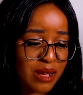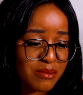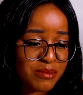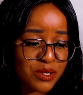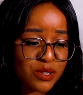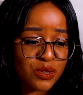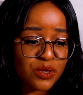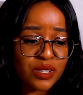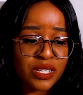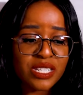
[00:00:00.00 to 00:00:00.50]

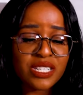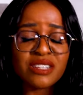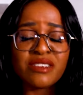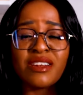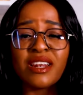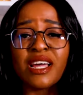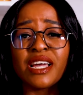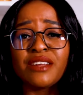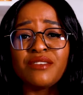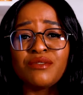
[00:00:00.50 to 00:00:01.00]
absolutely
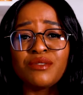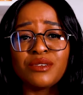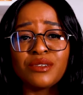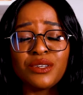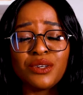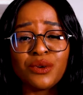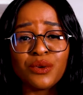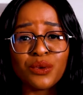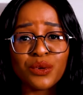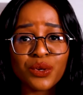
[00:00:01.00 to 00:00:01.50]
delightful.
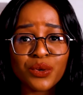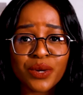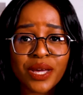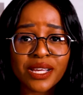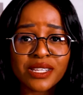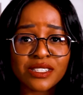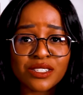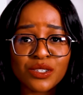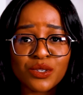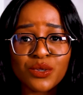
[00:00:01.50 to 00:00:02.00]
You
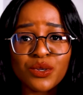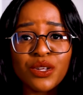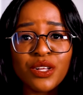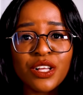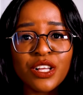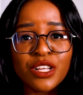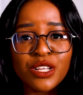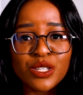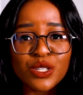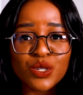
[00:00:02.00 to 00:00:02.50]
guys know
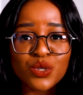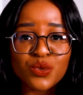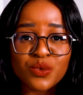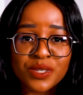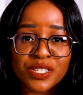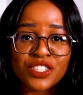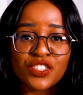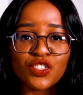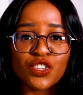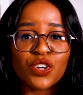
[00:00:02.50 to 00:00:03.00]

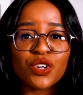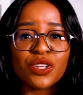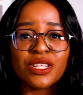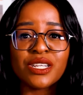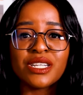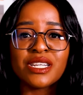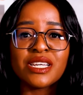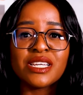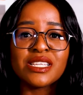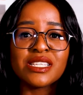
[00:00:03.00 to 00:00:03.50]
Swiss
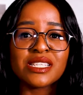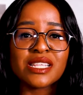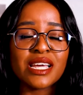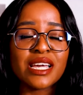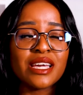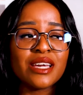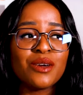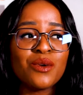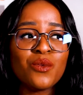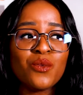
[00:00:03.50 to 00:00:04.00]
chocolate is
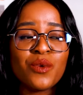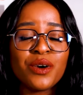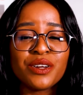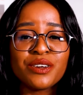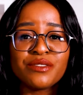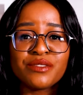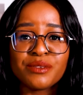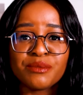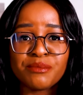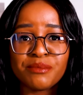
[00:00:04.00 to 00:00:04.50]
like
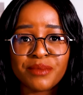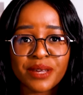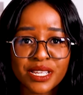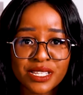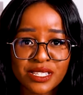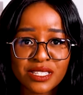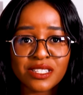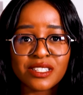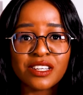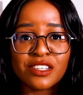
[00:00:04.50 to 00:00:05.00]
one of the
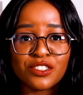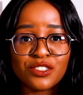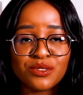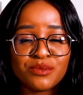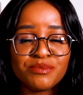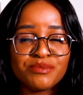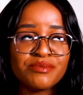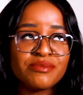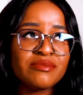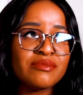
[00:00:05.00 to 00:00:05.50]
best.
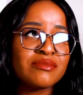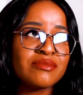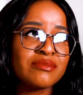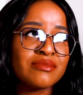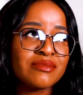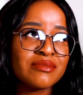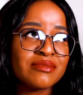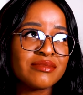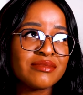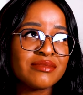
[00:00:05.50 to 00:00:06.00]

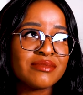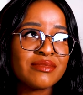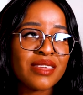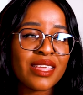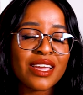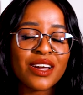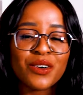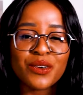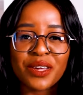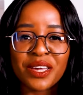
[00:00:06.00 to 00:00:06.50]

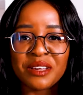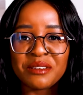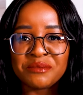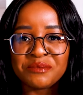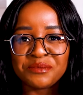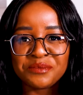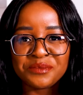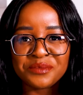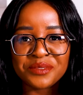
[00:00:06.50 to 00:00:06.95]
Okay.